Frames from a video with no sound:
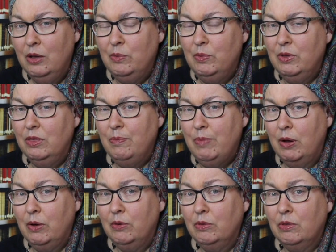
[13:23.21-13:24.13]
with
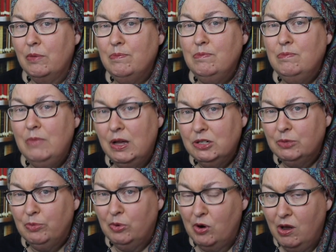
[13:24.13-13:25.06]
both
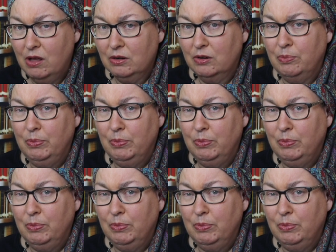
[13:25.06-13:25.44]
much broader